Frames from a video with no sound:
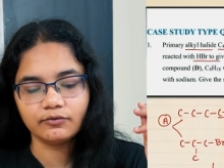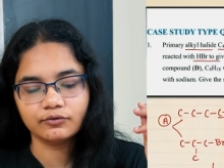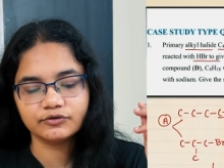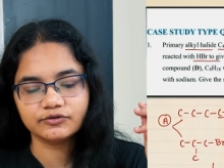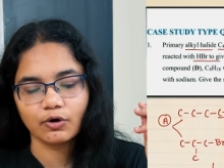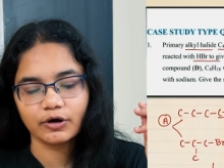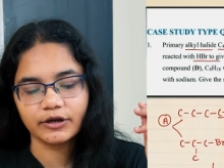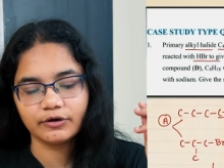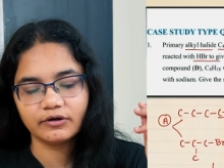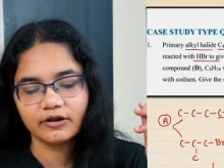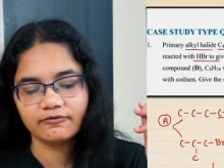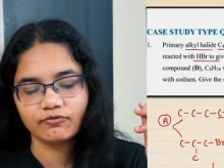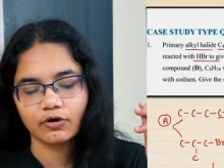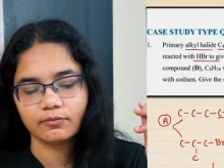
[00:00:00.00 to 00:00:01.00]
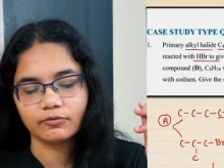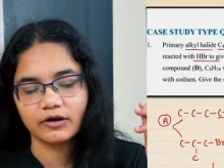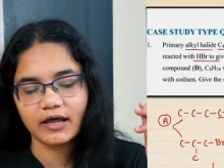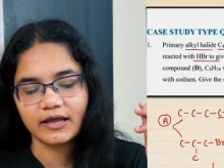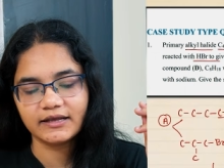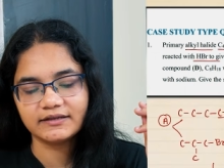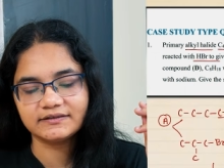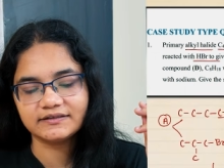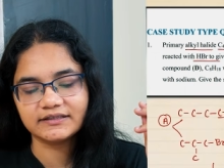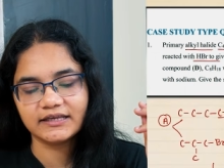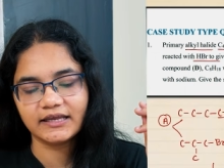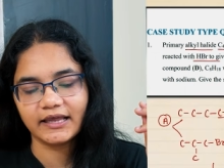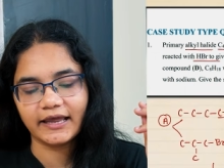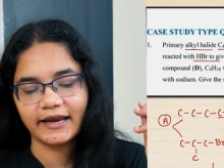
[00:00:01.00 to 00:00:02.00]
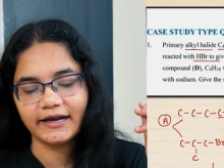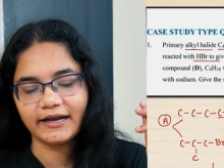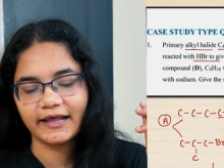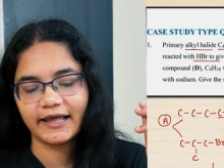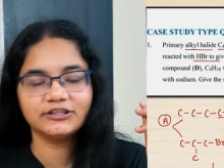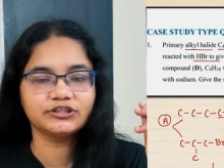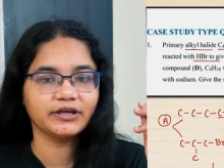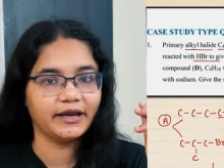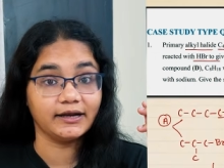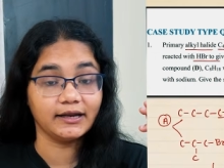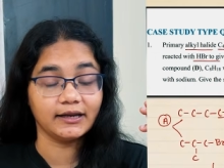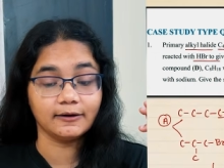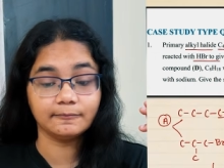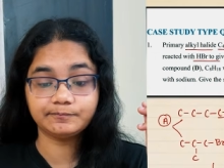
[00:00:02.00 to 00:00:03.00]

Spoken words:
whose molecular formula is C8H18,